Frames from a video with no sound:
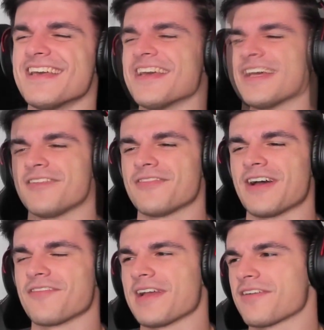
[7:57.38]
And you
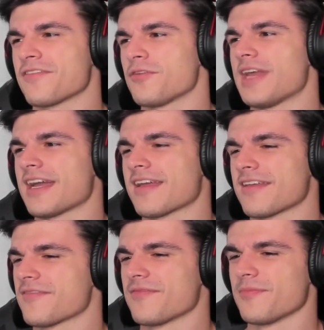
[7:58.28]
found my crew neck.
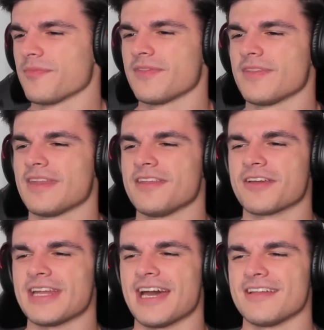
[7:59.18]
You can add